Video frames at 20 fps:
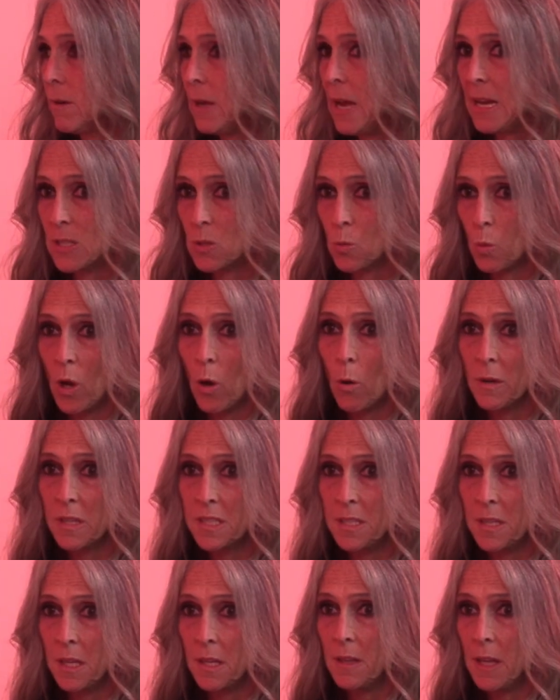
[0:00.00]
as we
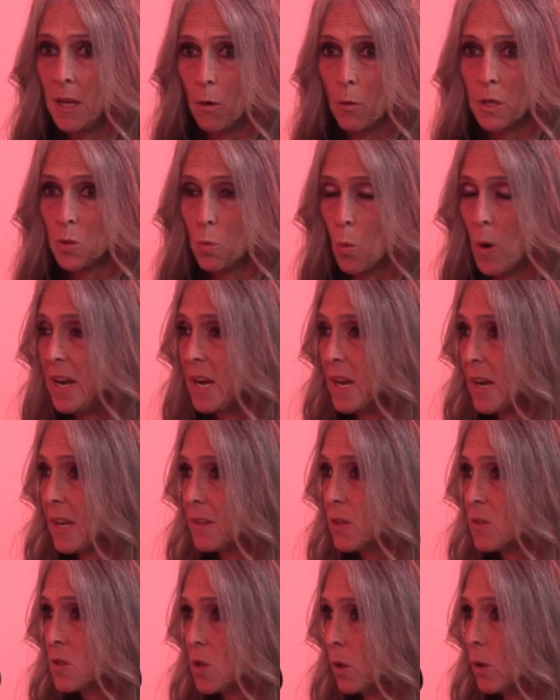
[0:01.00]
always did, they always waited
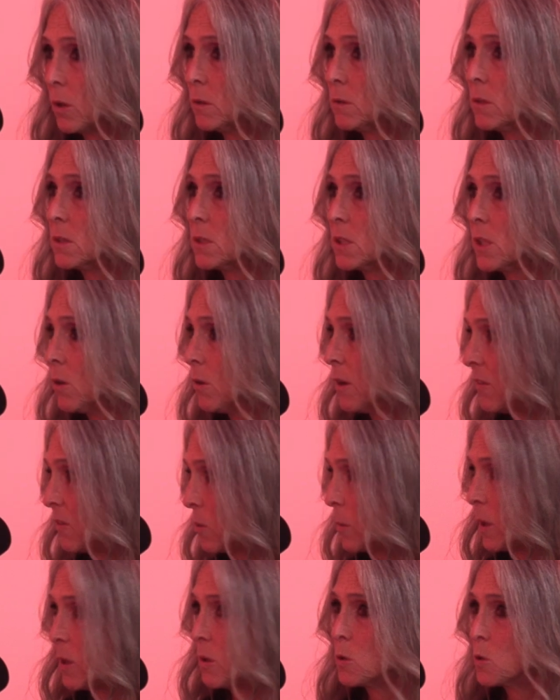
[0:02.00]
at the turn. So
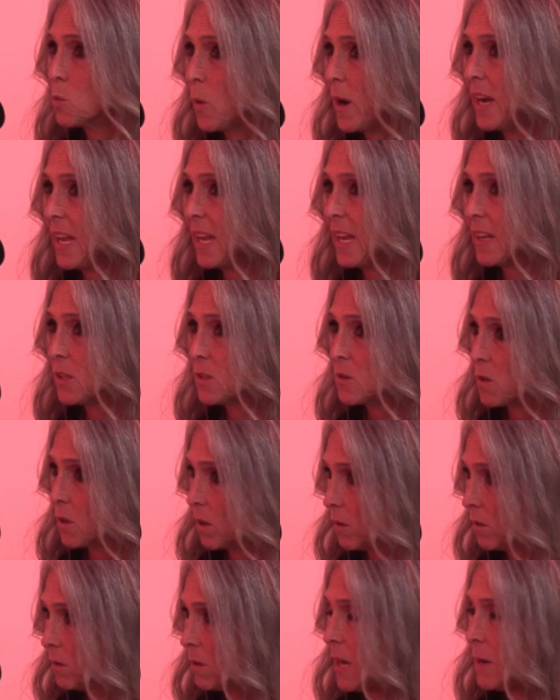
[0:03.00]
everybody was waiting at the
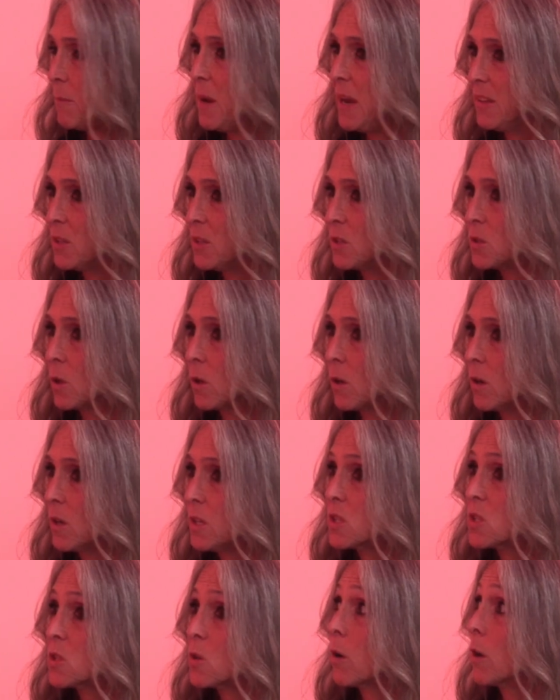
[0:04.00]
turn. I made the turn
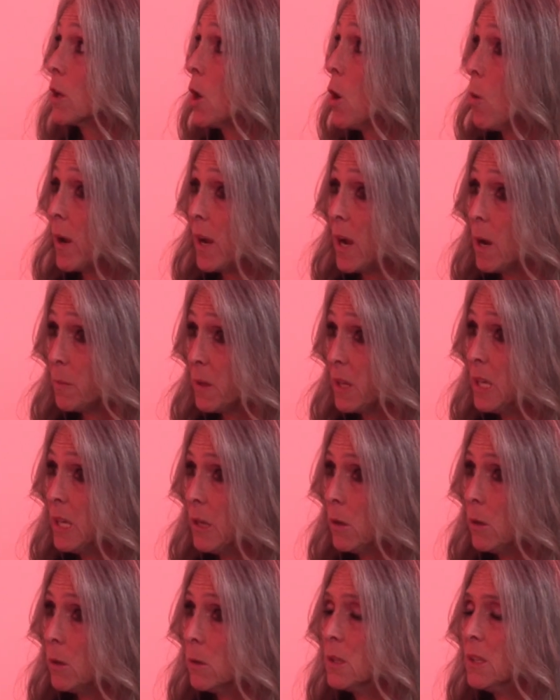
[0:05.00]
and started going up the
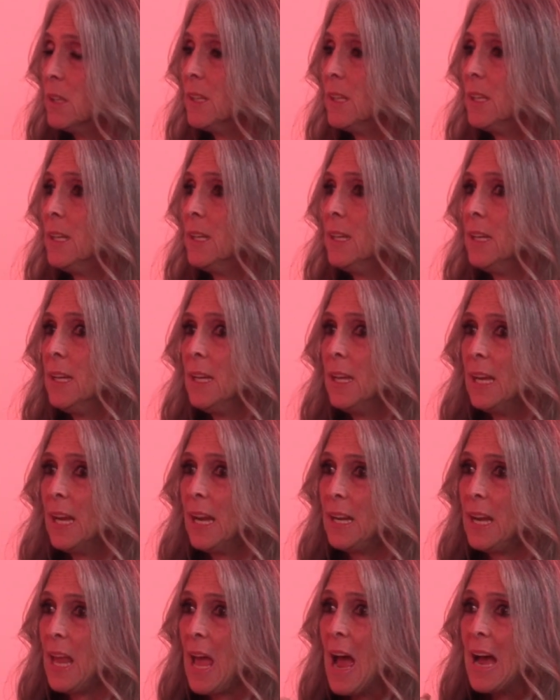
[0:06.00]
hill.
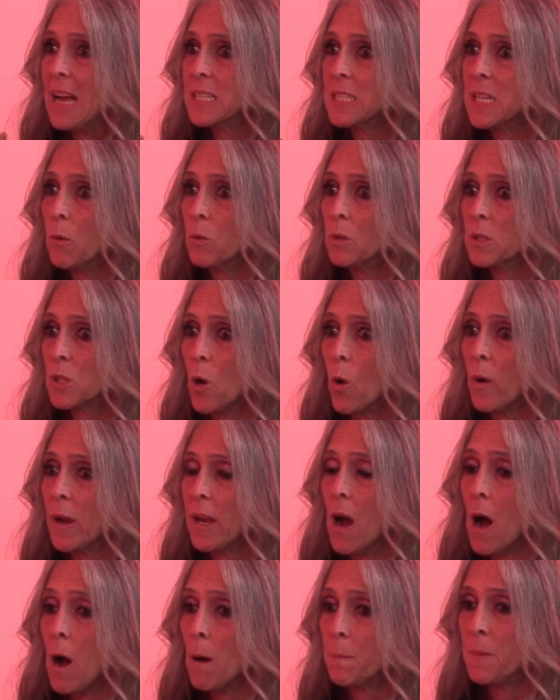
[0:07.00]
And as I was
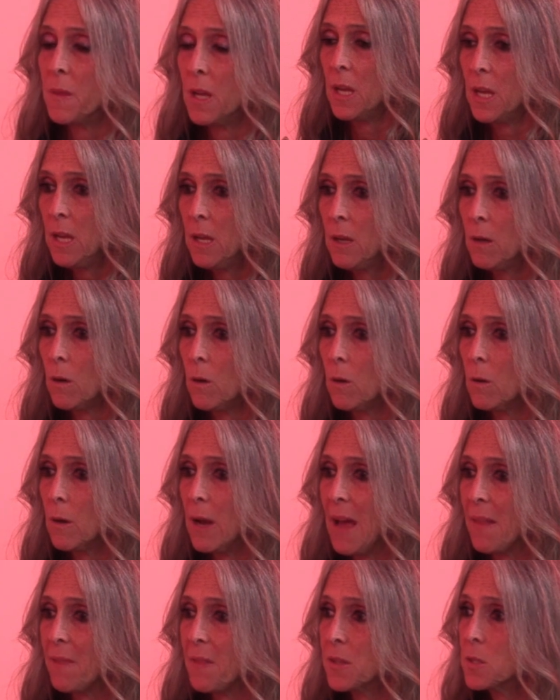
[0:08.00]
going up hill,
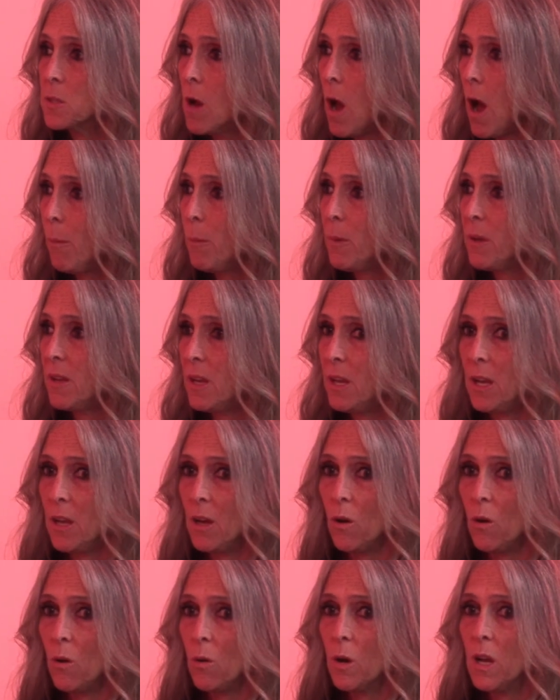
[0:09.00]
at the top of the
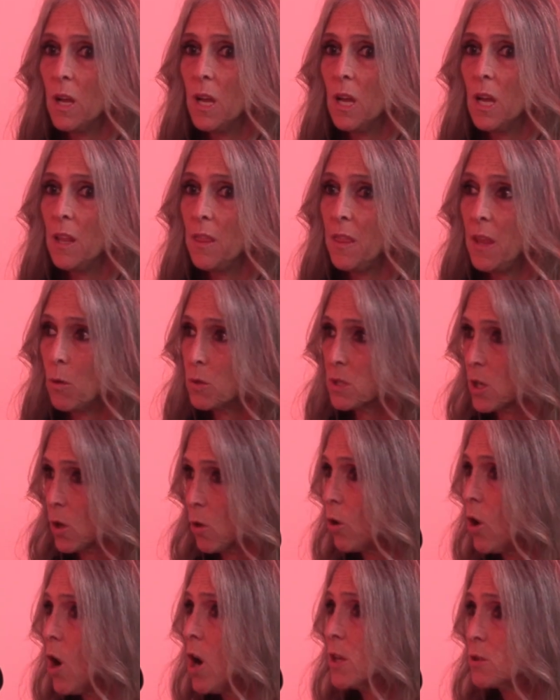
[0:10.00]
hill, there was a
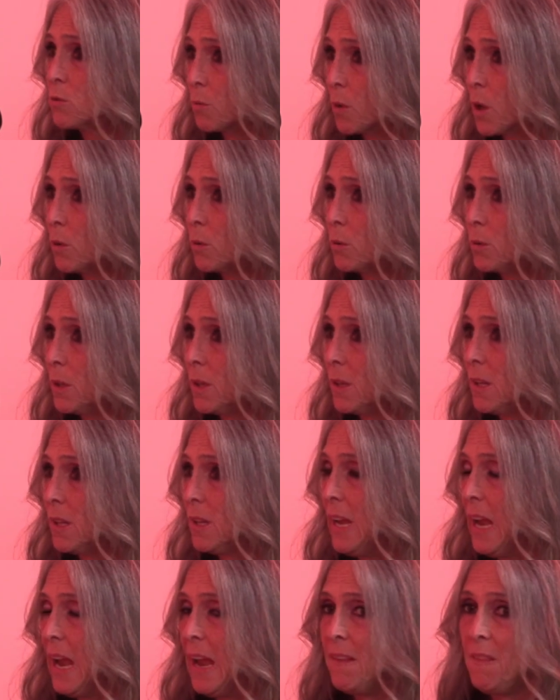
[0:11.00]
crossroad.
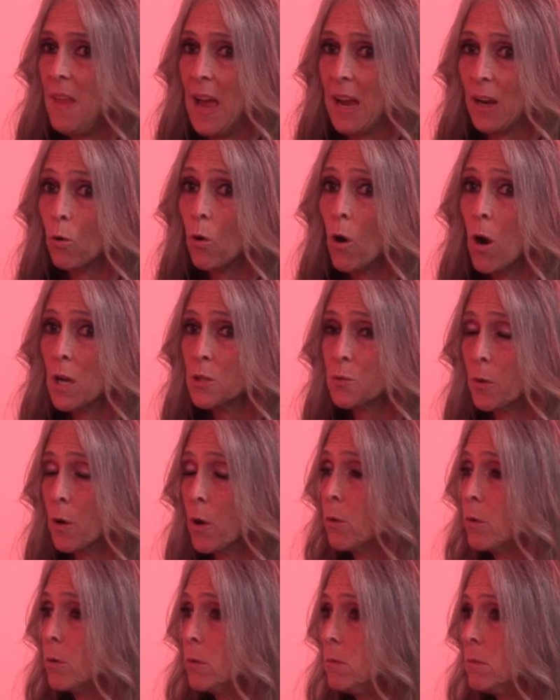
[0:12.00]
And that
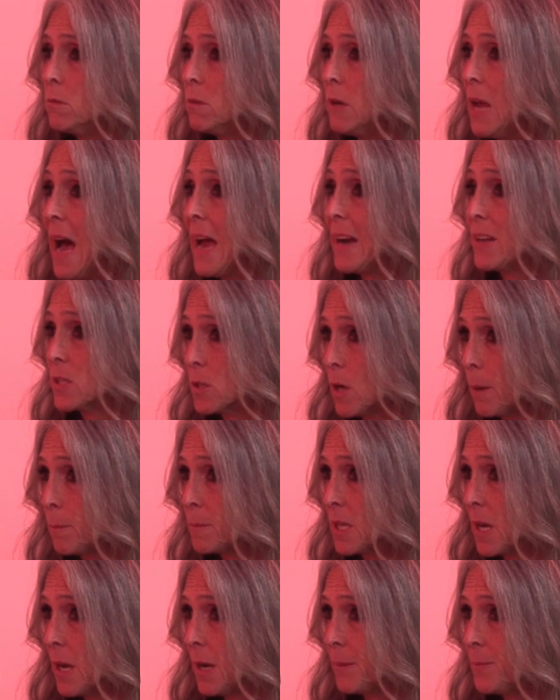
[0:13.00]
crossroad had a stop
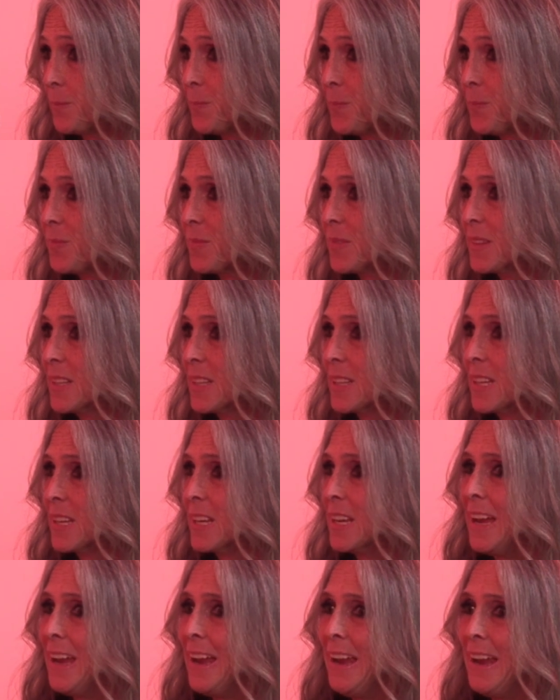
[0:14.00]
sign.
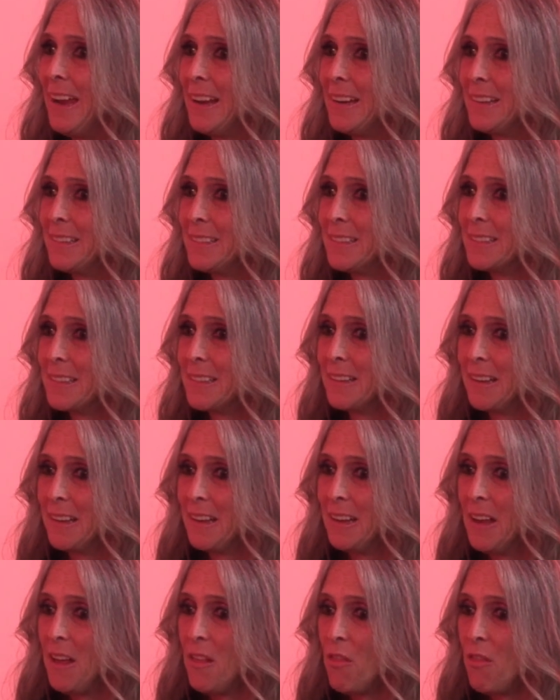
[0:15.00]
And
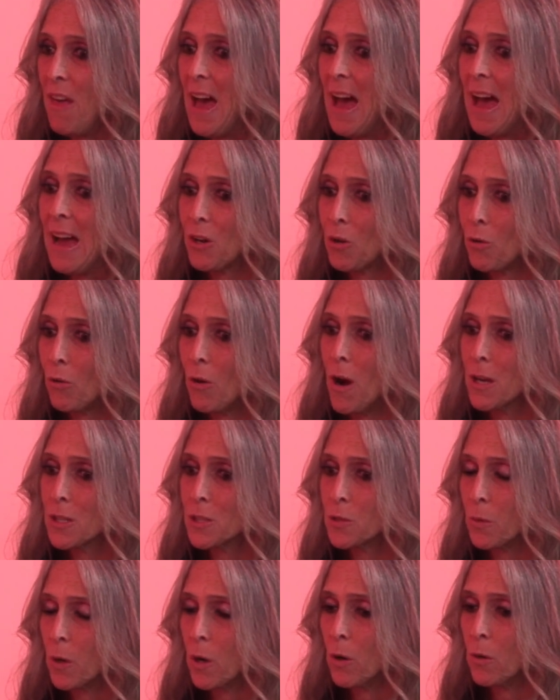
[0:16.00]
that
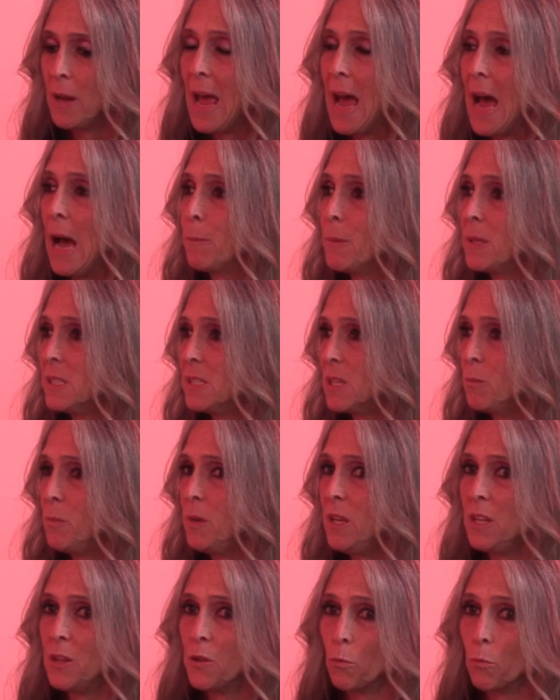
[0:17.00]
crossroad happened to
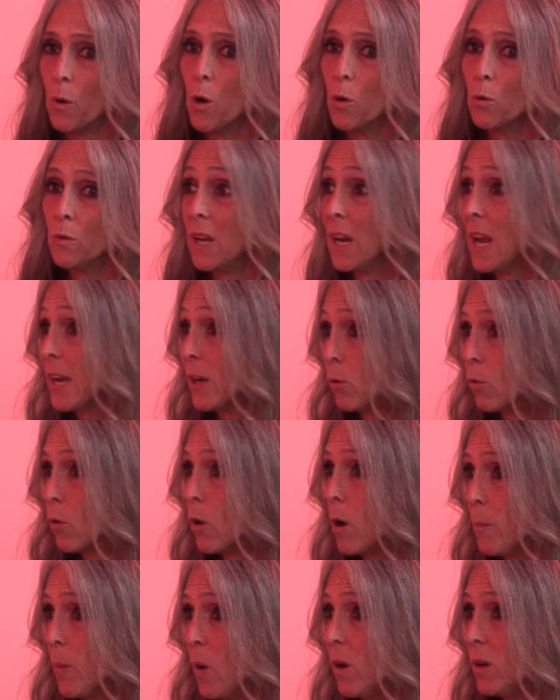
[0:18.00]
be the road that I grew
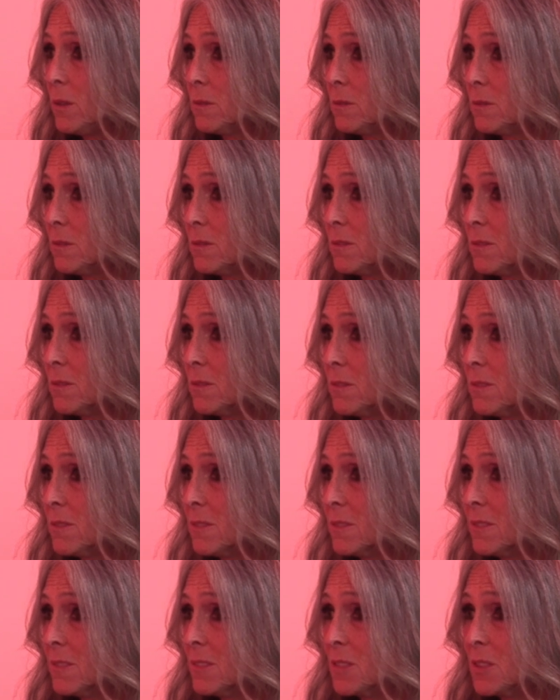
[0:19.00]
up on.
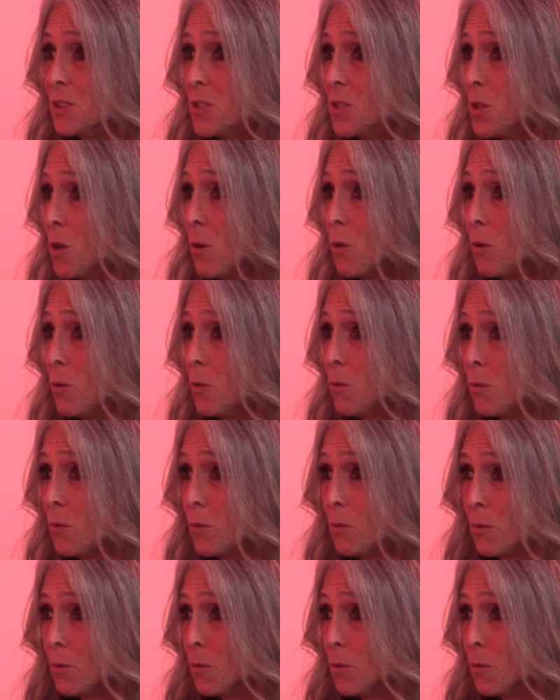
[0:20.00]
So